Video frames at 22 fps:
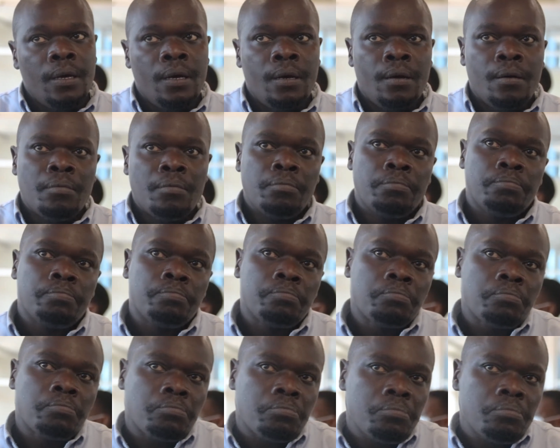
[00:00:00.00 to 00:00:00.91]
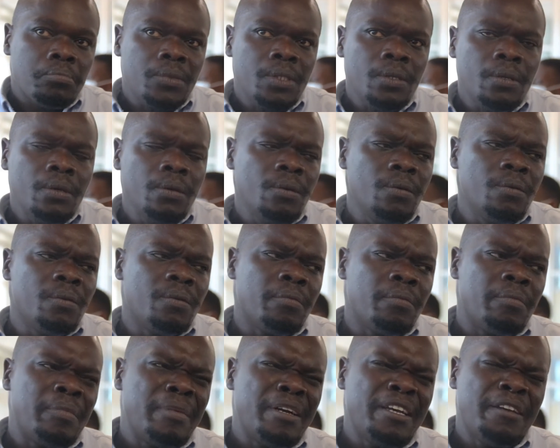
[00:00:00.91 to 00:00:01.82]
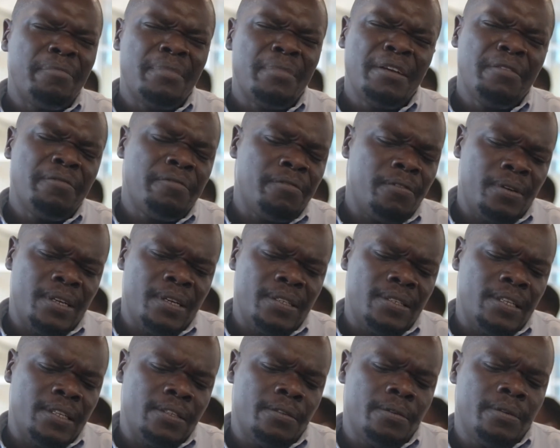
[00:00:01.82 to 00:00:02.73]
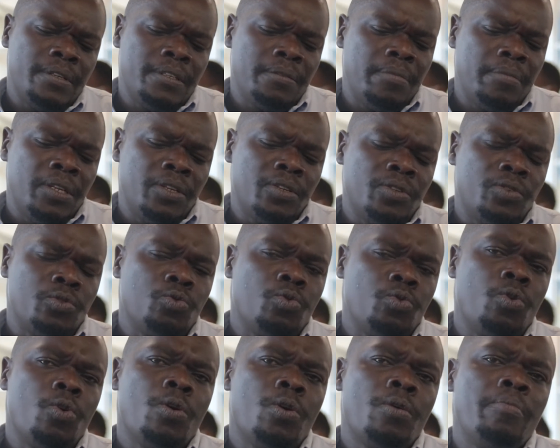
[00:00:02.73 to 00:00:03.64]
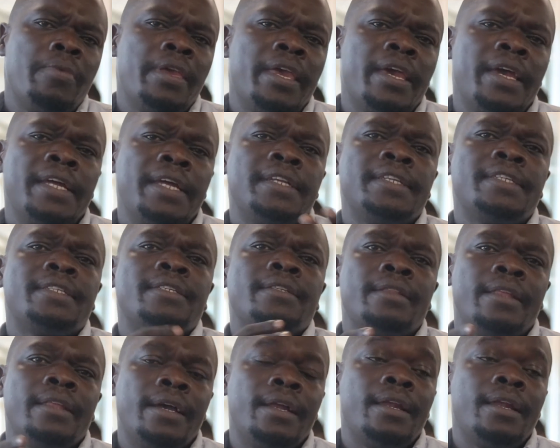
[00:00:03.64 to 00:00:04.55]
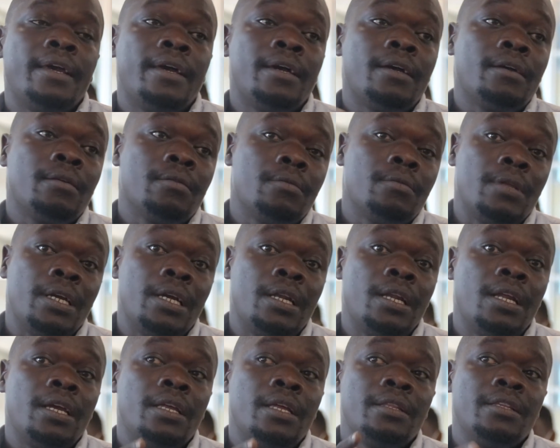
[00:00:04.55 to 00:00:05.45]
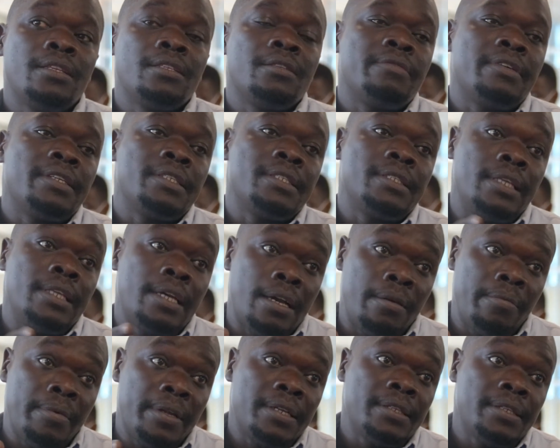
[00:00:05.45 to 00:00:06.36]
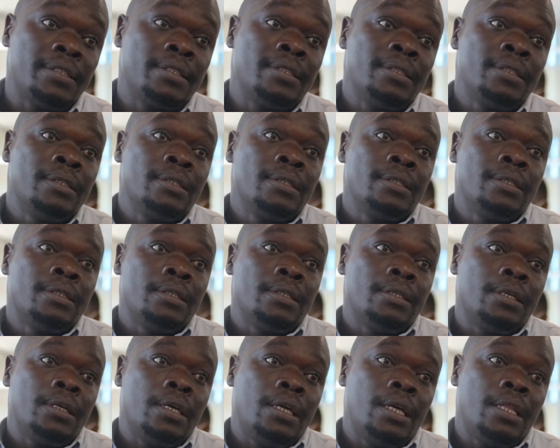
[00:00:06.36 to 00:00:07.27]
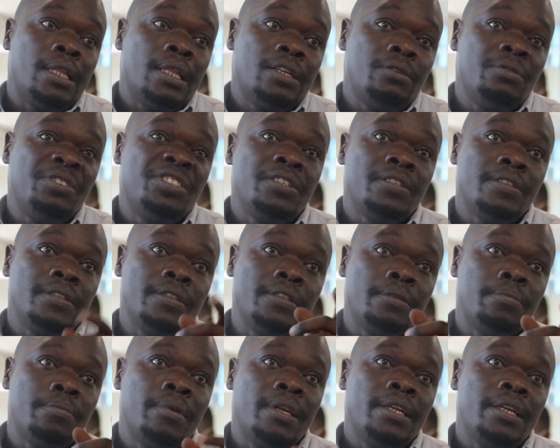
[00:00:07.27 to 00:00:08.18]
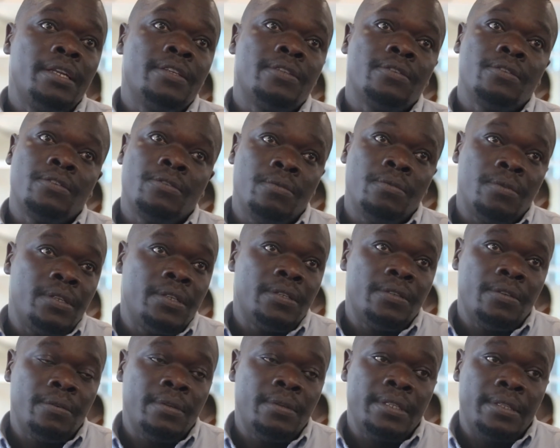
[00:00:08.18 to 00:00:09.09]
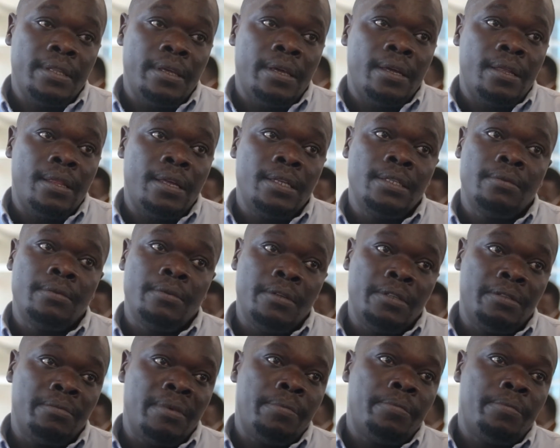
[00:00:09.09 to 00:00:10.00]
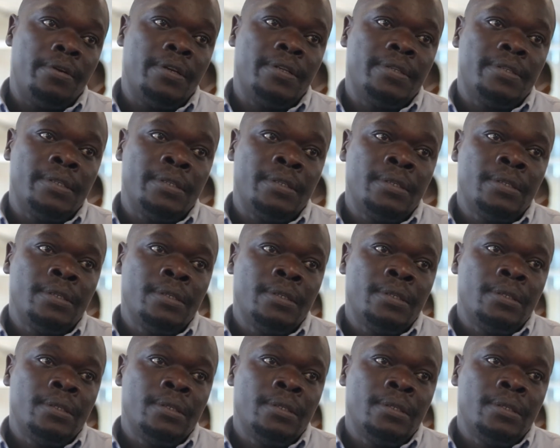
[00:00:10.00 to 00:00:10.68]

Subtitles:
Um, my focus has always been to go behind the glare in this face, the cameras. That which is displayed is not what is always there. That's always my policy.